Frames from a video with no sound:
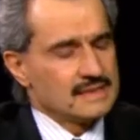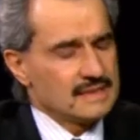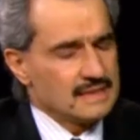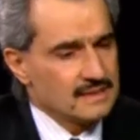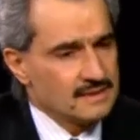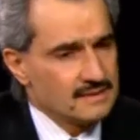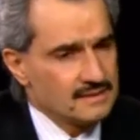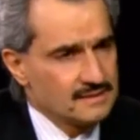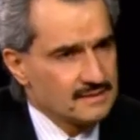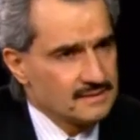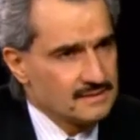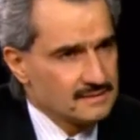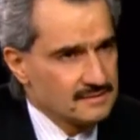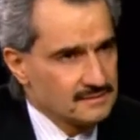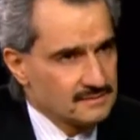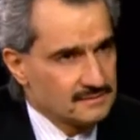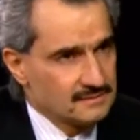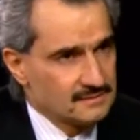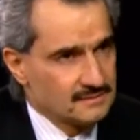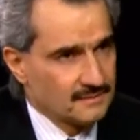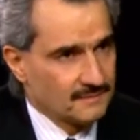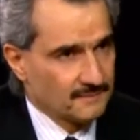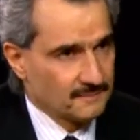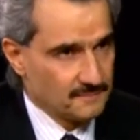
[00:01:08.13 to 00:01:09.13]
And Iran
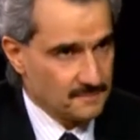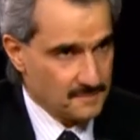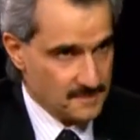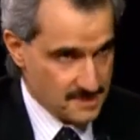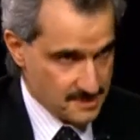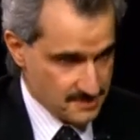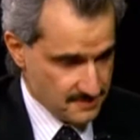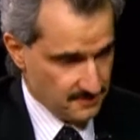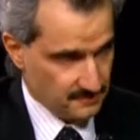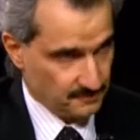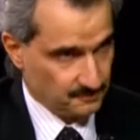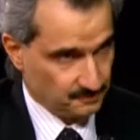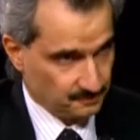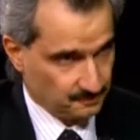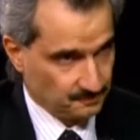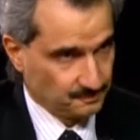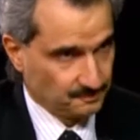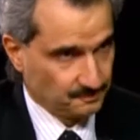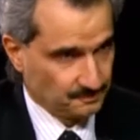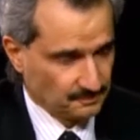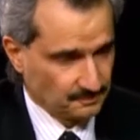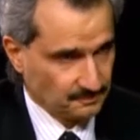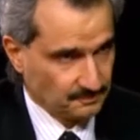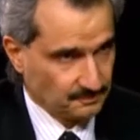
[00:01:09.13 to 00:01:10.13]
is the
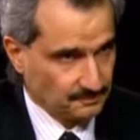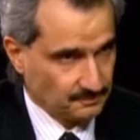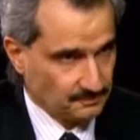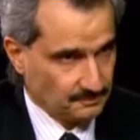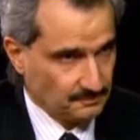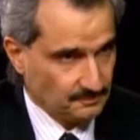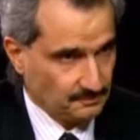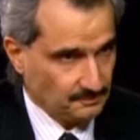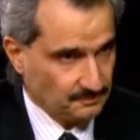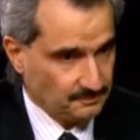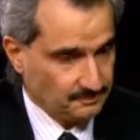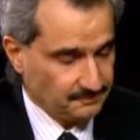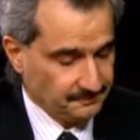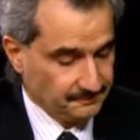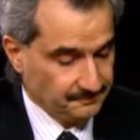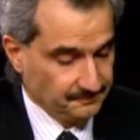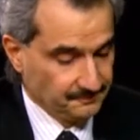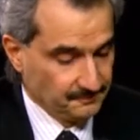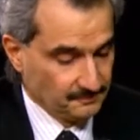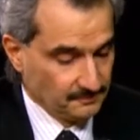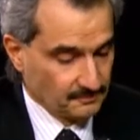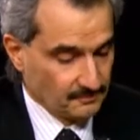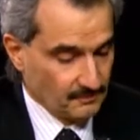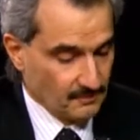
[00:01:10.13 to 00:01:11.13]
enemy of Saudi
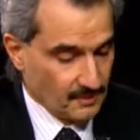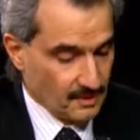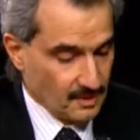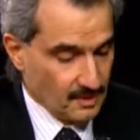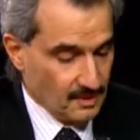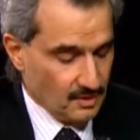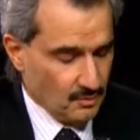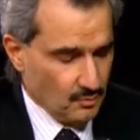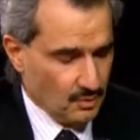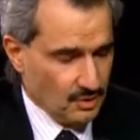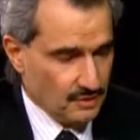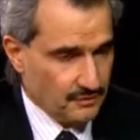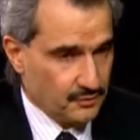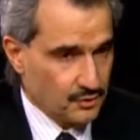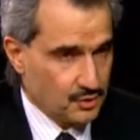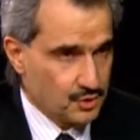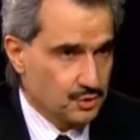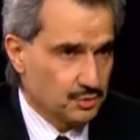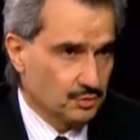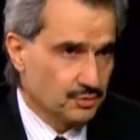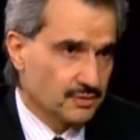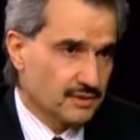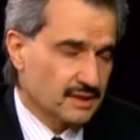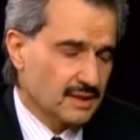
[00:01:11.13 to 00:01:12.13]
Arabia. Well, for
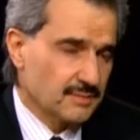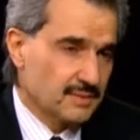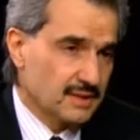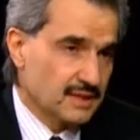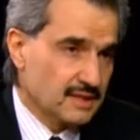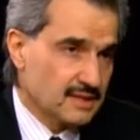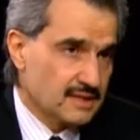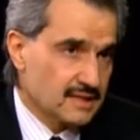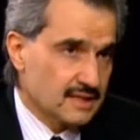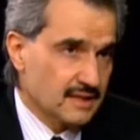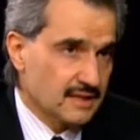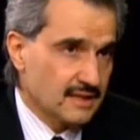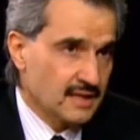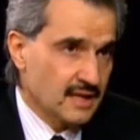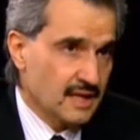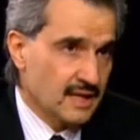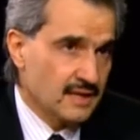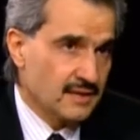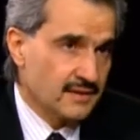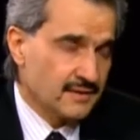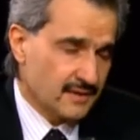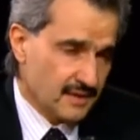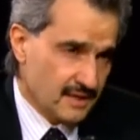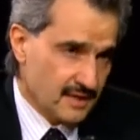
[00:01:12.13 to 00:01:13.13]
sure. I mean, uh,
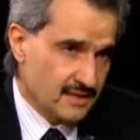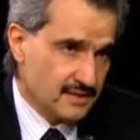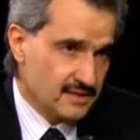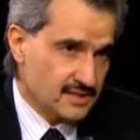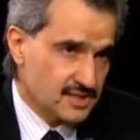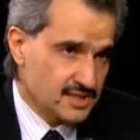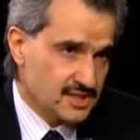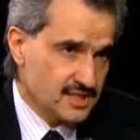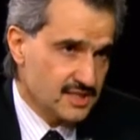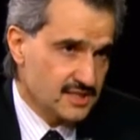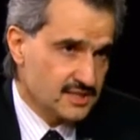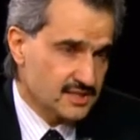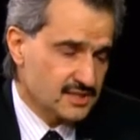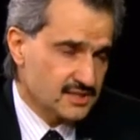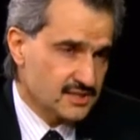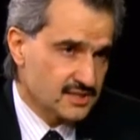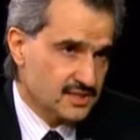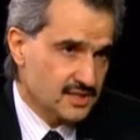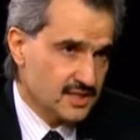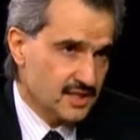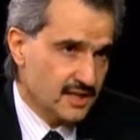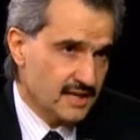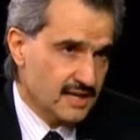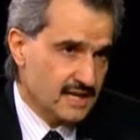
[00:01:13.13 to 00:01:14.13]
Iran sees in
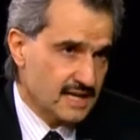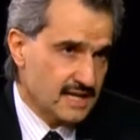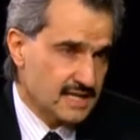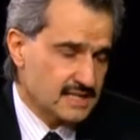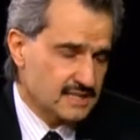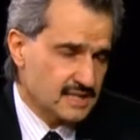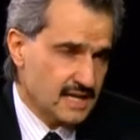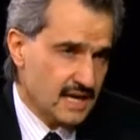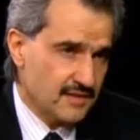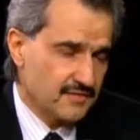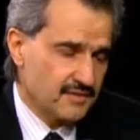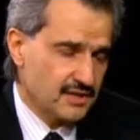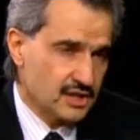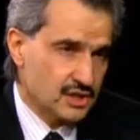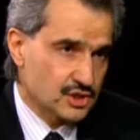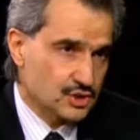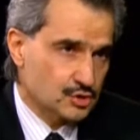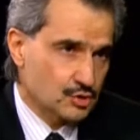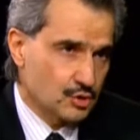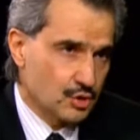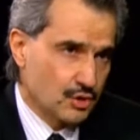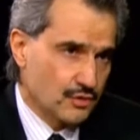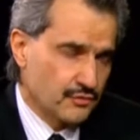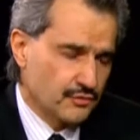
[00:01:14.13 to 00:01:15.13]
Syria as having a
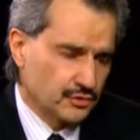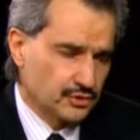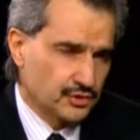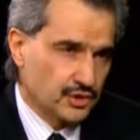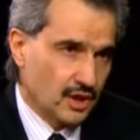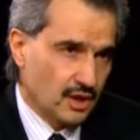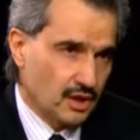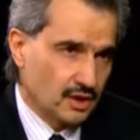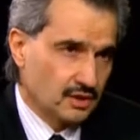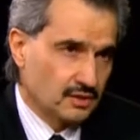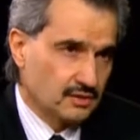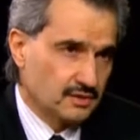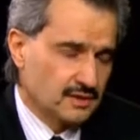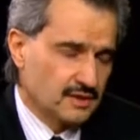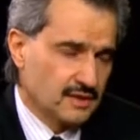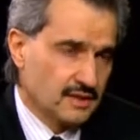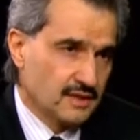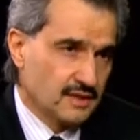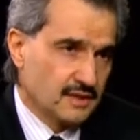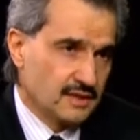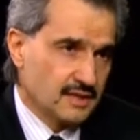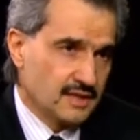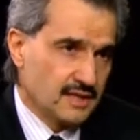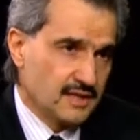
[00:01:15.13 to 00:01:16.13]
strong foothold
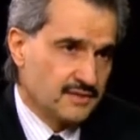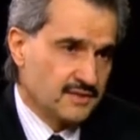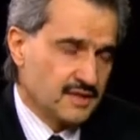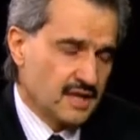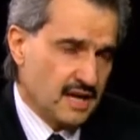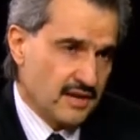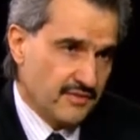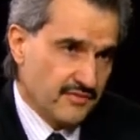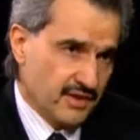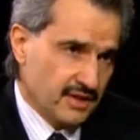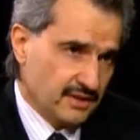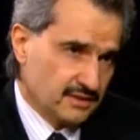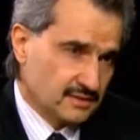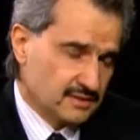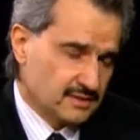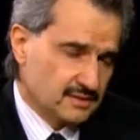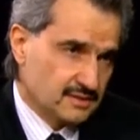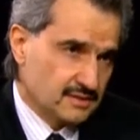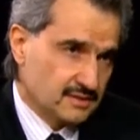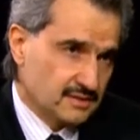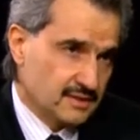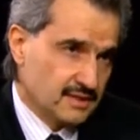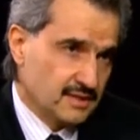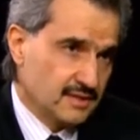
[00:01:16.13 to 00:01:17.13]
in the
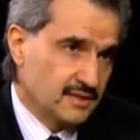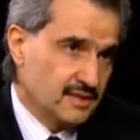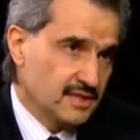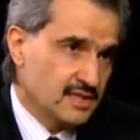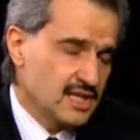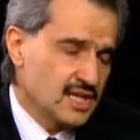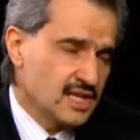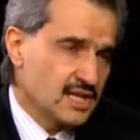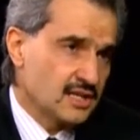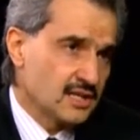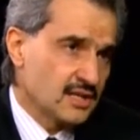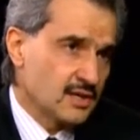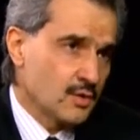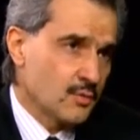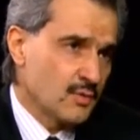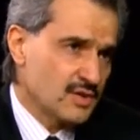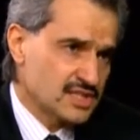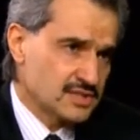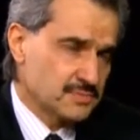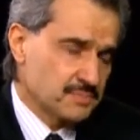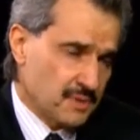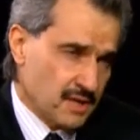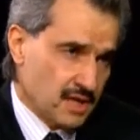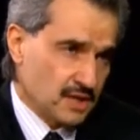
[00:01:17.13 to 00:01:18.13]
Levant, in the uh,
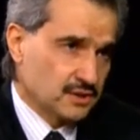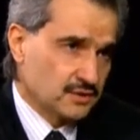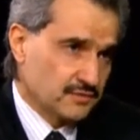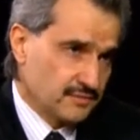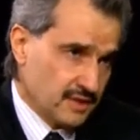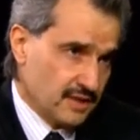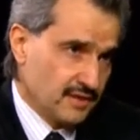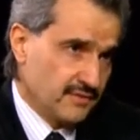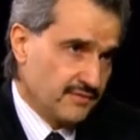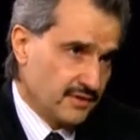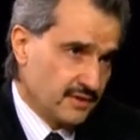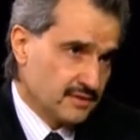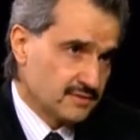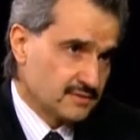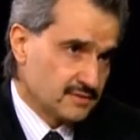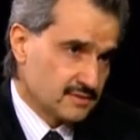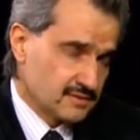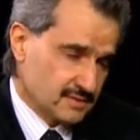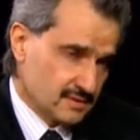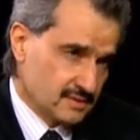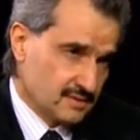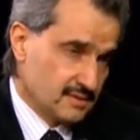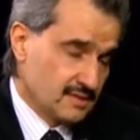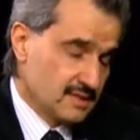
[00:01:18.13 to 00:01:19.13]
west part of the
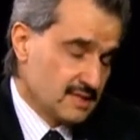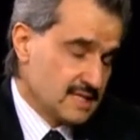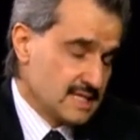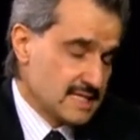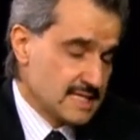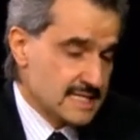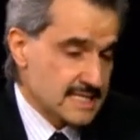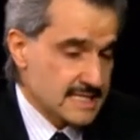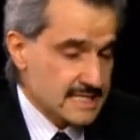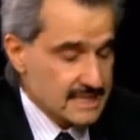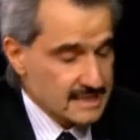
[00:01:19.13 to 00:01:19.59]
Levant. Hmm.